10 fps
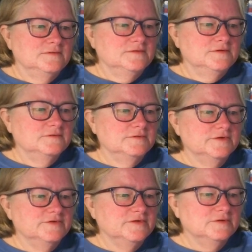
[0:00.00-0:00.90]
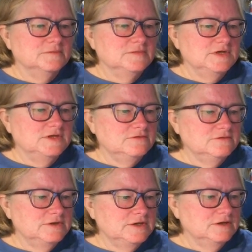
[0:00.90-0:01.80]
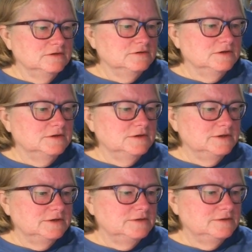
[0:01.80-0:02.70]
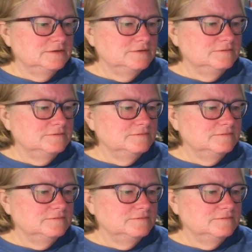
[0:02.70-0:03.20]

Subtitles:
So we've got some E3D online,